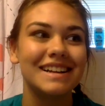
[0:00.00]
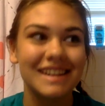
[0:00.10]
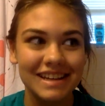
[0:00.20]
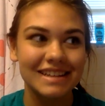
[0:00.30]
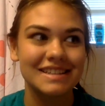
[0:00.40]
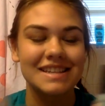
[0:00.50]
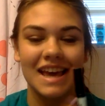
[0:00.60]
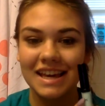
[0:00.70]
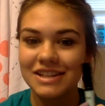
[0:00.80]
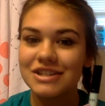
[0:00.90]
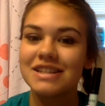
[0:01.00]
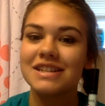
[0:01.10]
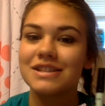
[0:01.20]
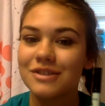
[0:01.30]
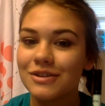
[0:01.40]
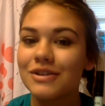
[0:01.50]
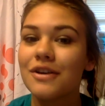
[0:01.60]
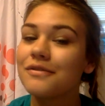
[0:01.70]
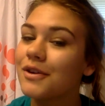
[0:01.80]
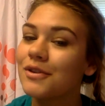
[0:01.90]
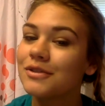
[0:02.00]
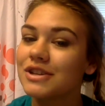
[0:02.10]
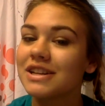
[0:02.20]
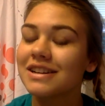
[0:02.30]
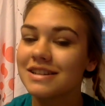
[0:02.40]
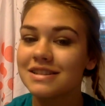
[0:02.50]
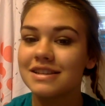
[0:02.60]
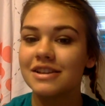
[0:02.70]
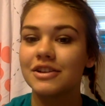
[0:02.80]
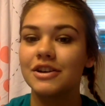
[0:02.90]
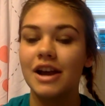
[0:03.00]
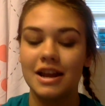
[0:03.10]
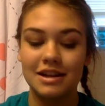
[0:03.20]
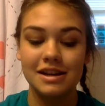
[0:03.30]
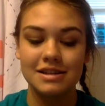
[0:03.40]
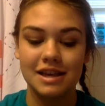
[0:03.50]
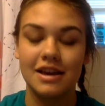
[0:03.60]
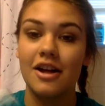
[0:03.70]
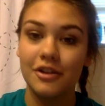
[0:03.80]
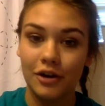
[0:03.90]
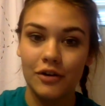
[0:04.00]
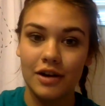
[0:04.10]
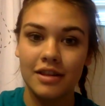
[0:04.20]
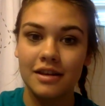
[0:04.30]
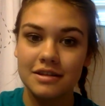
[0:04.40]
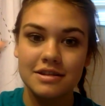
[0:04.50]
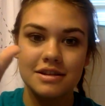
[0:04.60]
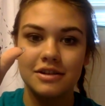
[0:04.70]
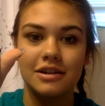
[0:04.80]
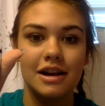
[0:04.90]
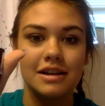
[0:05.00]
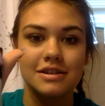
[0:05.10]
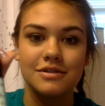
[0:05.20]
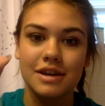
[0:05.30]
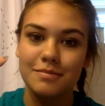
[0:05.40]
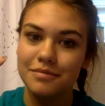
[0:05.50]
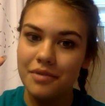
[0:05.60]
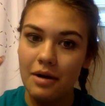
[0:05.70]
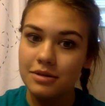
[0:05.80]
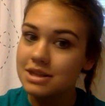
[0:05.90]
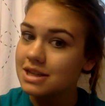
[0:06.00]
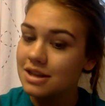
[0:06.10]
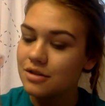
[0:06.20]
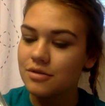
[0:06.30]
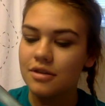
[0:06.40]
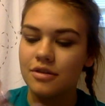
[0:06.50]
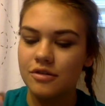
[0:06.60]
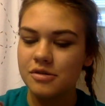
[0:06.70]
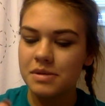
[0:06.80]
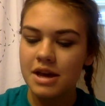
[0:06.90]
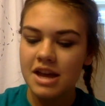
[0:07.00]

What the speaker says: NYX HD Studio Photogenic Concealer, and it is a color correcting concealer, as you can probably see through the tube.